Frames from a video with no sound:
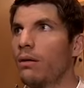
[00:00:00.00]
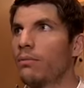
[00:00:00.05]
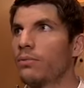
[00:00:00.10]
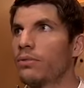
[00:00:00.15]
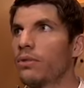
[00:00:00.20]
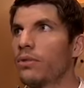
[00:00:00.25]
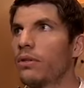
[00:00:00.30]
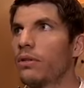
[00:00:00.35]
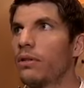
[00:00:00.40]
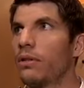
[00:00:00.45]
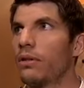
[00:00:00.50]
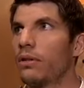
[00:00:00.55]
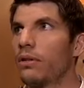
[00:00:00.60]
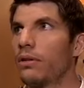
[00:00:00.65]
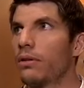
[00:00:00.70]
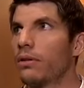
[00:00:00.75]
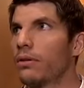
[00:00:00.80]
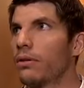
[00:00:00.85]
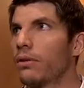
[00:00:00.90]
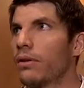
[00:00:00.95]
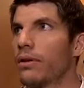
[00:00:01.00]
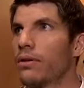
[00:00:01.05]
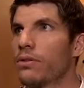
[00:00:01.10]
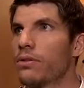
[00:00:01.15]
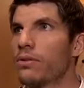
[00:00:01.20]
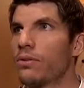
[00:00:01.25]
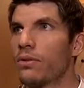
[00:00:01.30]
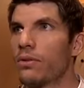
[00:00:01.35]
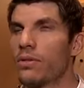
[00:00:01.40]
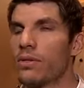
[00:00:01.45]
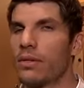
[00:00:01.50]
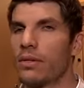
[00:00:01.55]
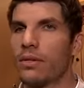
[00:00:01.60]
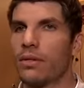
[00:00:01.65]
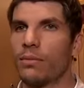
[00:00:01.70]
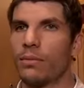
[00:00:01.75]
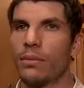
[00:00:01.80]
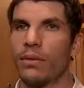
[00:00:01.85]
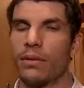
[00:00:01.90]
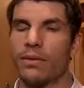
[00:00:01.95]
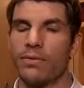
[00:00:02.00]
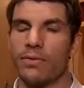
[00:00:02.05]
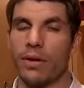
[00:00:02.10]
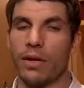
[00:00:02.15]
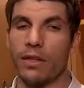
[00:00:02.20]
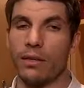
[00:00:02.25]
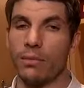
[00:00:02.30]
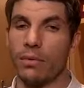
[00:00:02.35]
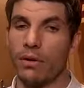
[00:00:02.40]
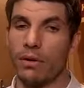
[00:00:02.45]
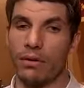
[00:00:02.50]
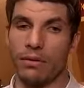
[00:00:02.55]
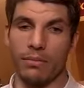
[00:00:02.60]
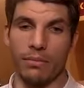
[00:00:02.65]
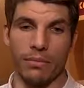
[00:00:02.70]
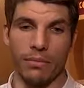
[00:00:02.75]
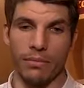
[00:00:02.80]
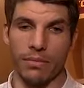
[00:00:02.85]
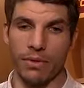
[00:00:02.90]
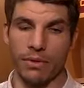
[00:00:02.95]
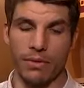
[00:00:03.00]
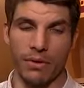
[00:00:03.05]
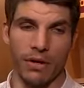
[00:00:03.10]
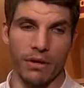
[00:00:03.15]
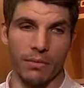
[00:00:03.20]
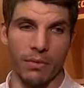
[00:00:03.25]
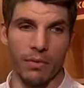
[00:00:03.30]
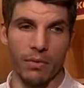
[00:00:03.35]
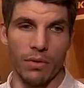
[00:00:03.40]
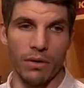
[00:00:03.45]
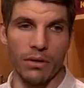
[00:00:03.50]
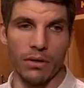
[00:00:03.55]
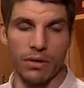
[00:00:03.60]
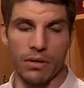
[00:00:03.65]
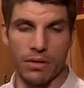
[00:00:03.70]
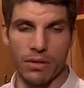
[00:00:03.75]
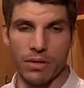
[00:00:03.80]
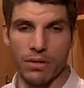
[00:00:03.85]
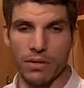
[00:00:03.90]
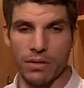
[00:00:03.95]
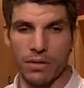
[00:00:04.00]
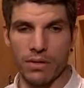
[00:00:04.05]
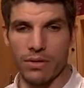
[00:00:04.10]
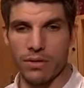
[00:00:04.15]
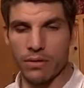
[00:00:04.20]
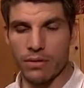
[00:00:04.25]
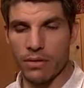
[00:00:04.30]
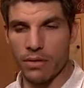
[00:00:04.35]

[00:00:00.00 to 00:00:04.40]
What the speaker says: Certainly they're a great shooting team. They've shot the ball incredibly well in the series.